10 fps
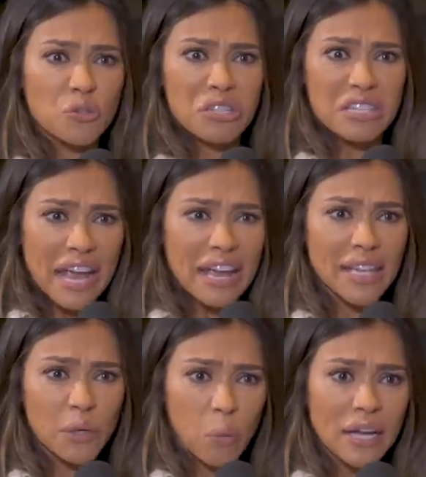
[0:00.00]
you just say?
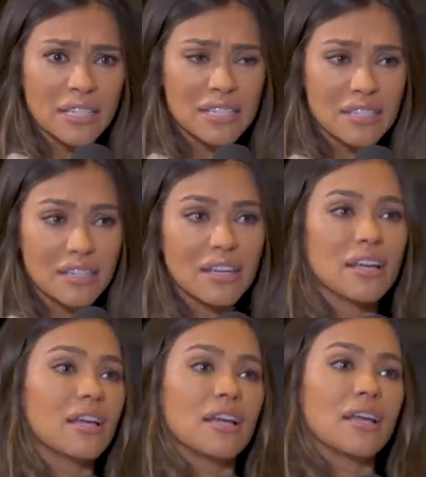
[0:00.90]
Like what?
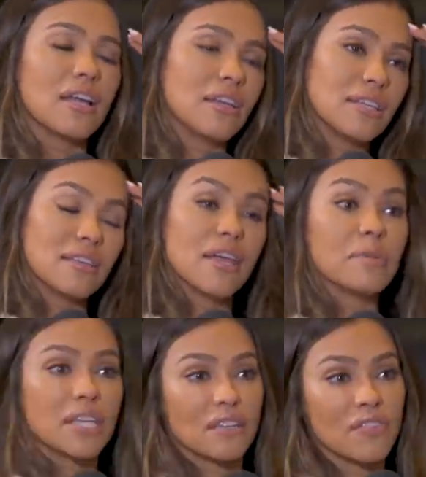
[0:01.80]
And them
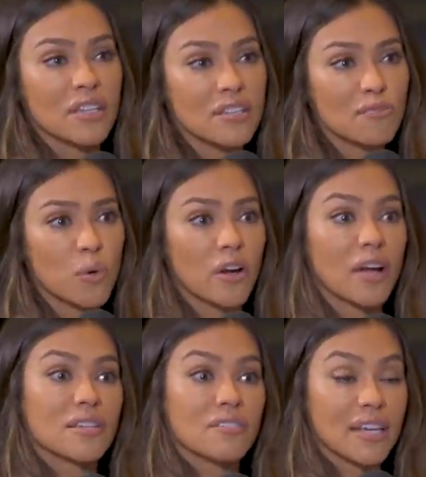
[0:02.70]
getting defensive.
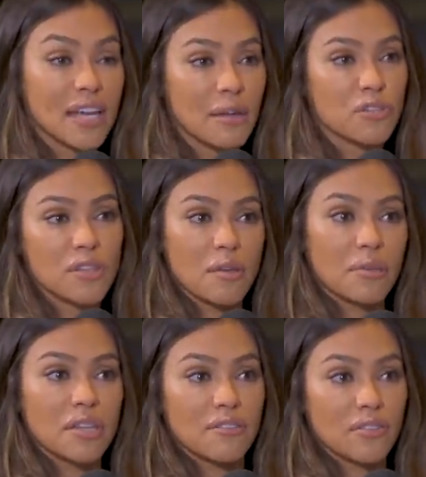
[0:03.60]
Whereas if I came to them
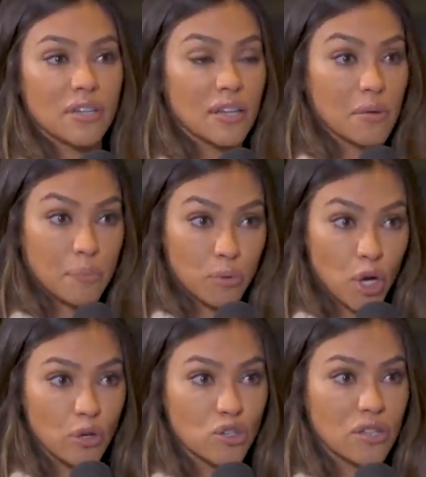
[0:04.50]
in a different
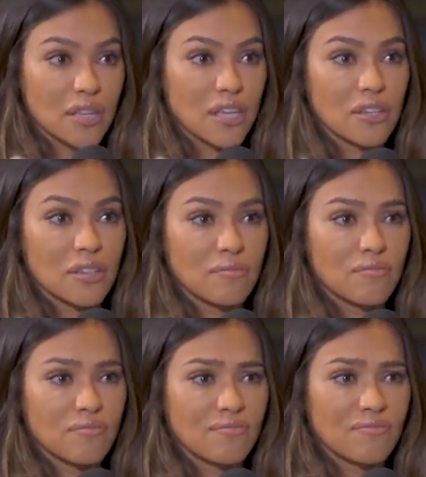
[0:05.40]
approach, they could
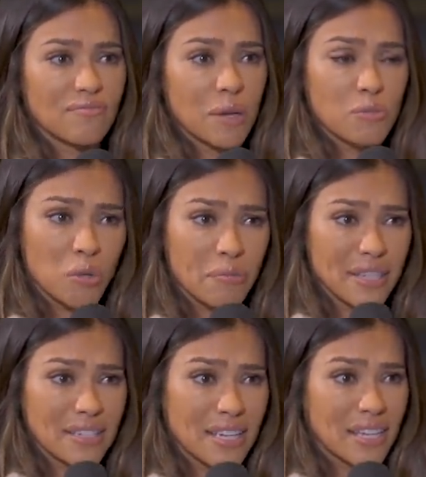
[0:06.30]
absorb it
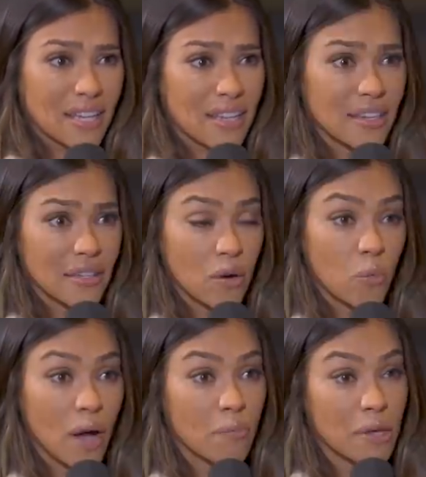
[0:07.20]
and take it in and go,
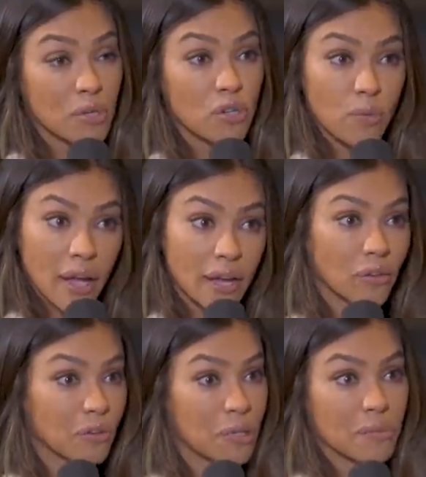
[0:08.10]
wow, maybe you're right.
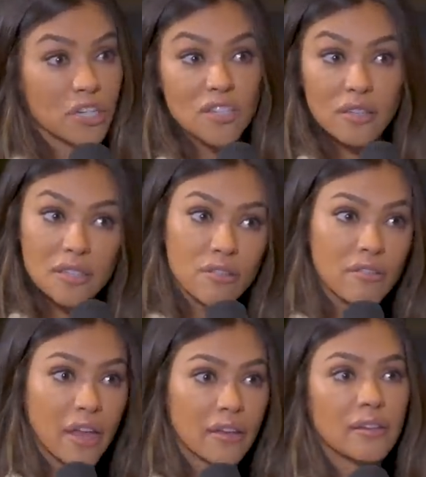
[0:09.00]
Or maybe I should consider
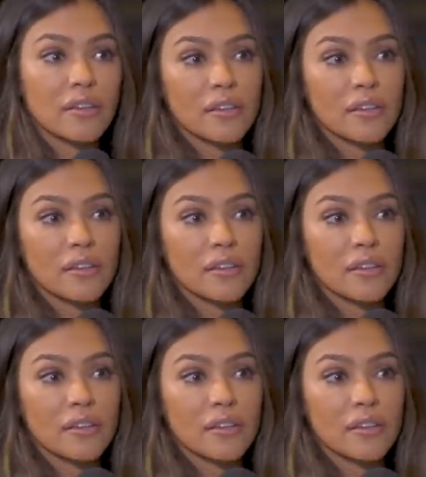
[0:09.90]
that.